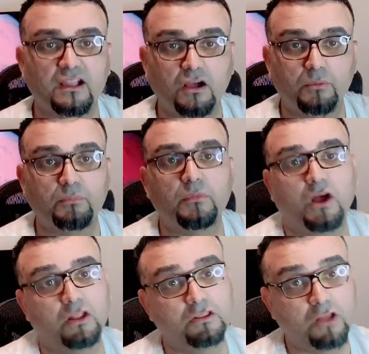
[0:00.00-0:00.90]
up a
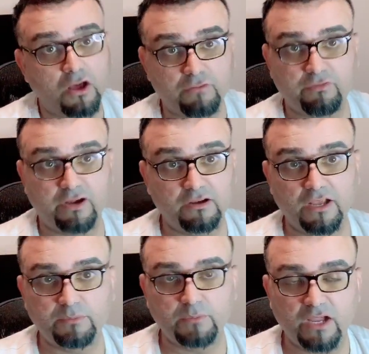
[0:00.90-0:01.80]
lot of
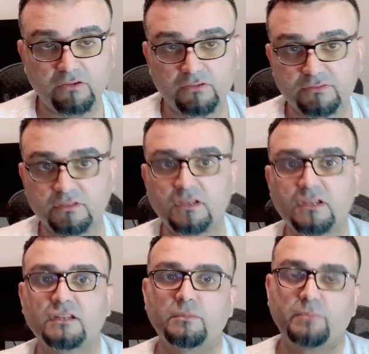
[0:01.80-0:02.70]
airline miles
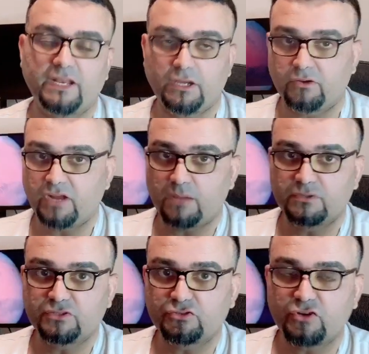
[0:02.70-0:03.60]
depending on how
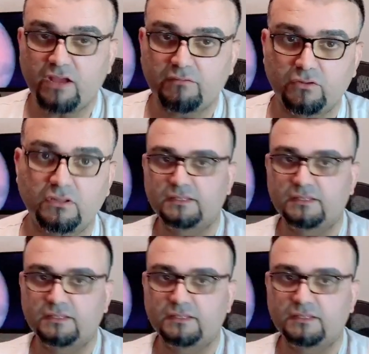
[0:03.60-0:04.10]
much you travel,